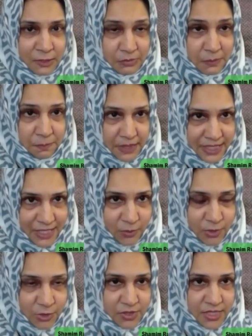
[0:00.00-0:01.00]
Main pata hai
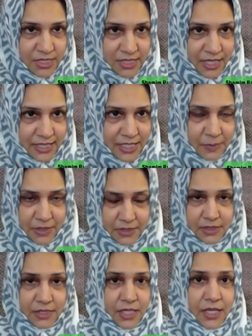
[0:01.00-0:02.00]
what you just signed up. I
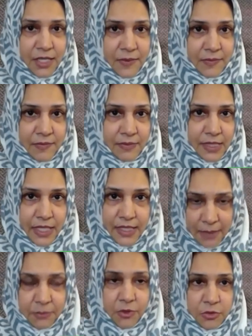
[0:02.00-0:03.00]
said, yeah,
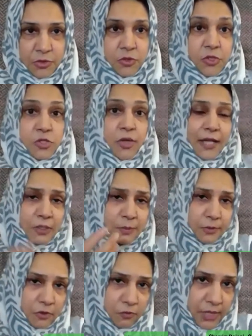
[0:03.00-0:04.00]
and I'm going to do it. So I had to
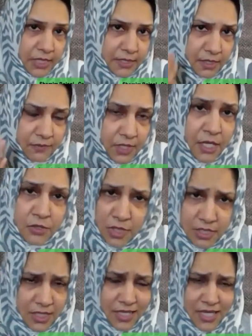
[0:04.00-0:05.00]
prove myself.
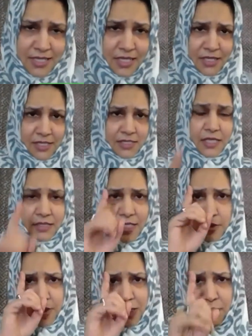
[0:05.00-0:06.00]
So is tarah se challenges aate
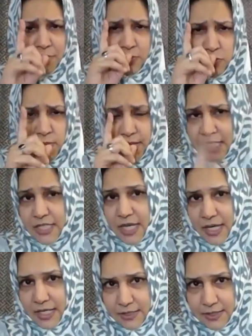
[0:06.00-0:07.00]
hain. So there was one
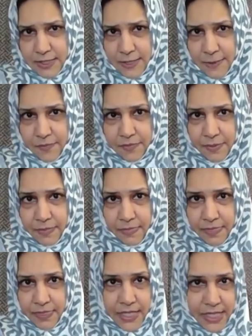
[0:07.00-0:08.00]
challenge
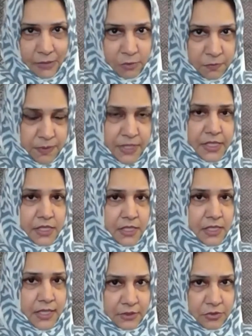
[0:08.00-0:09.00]
that I would
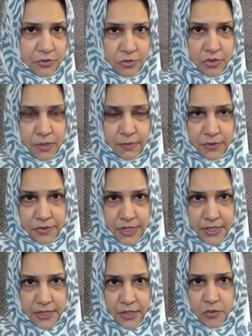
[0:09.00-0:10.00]
particularly like to talk about
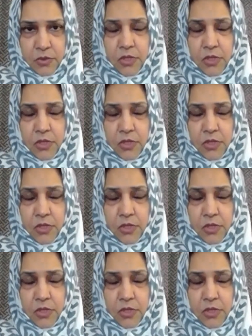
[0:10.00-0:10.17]
right now.